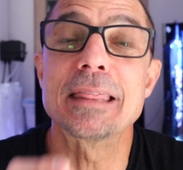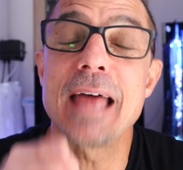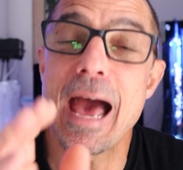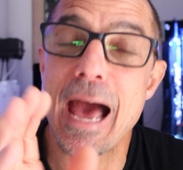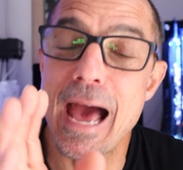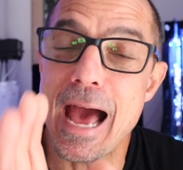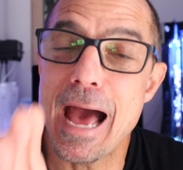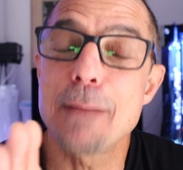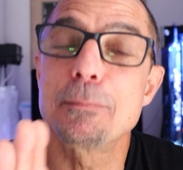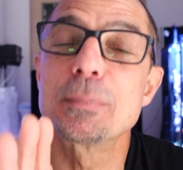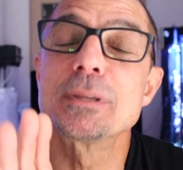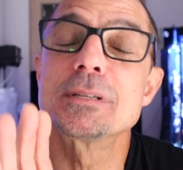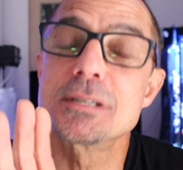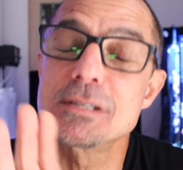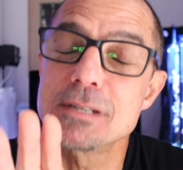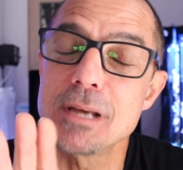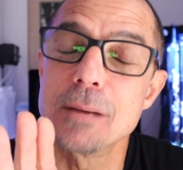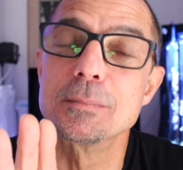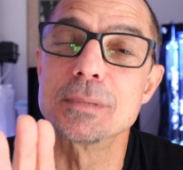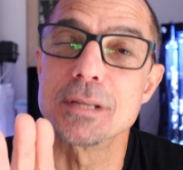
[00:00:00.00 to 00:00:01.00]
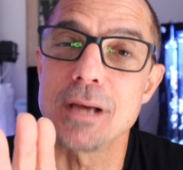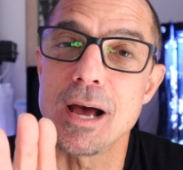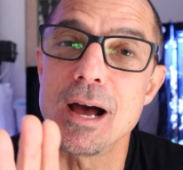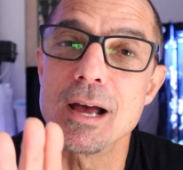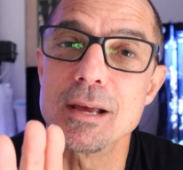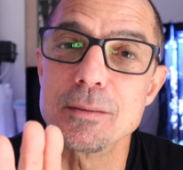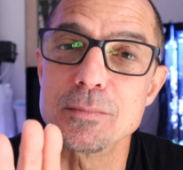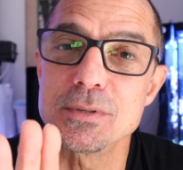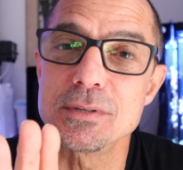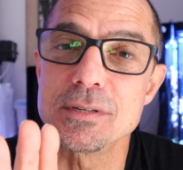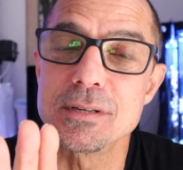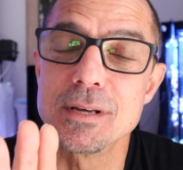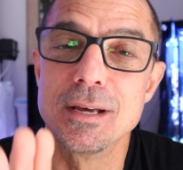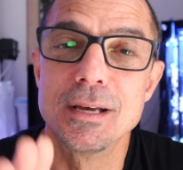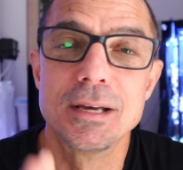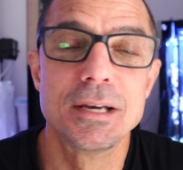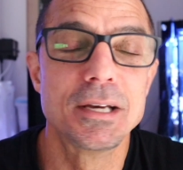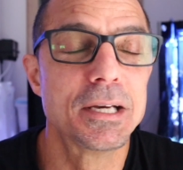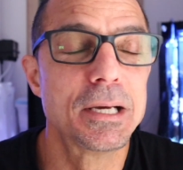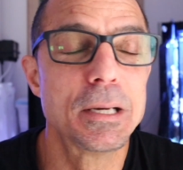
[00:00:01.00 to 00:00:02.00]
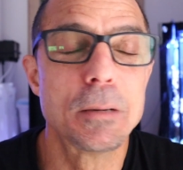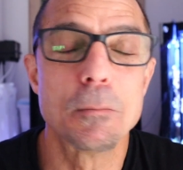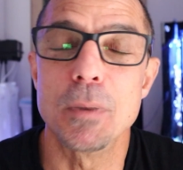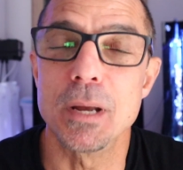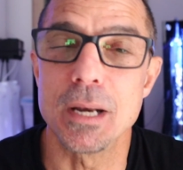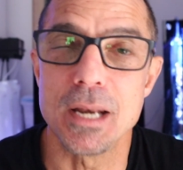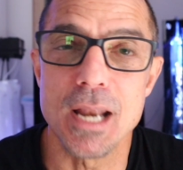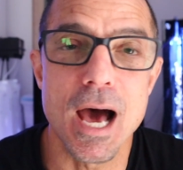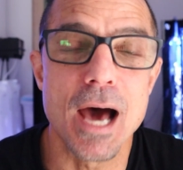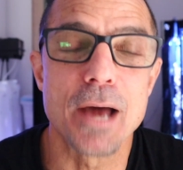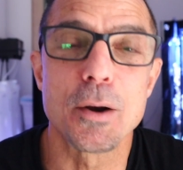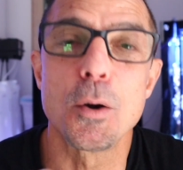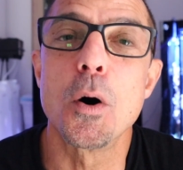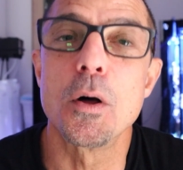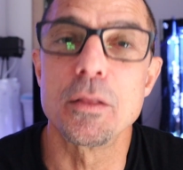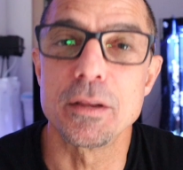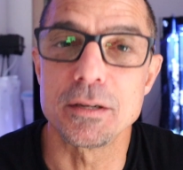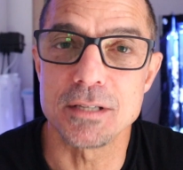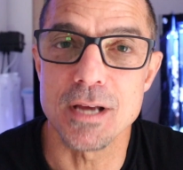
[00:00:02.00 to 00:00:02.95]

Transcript: That happens sometimes, but not all the